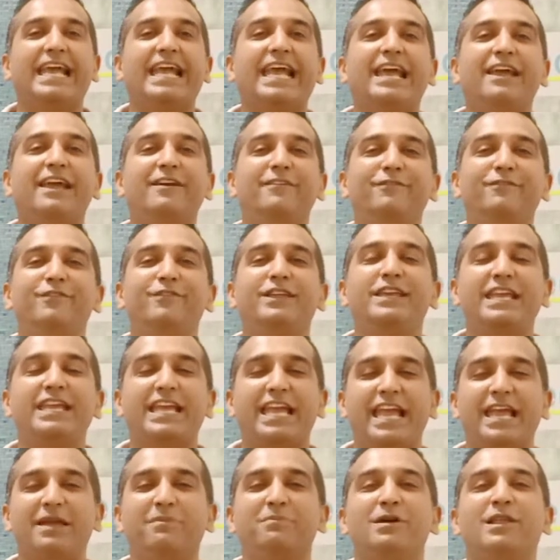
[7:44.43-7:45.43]

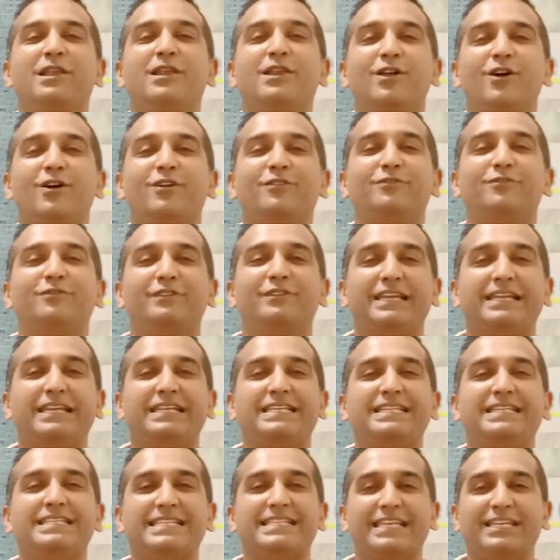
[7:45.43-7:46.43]
Every ml of it
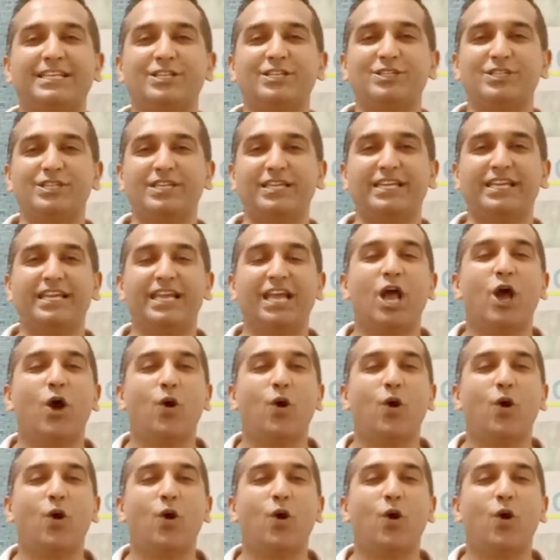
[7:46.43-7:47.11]
is energy.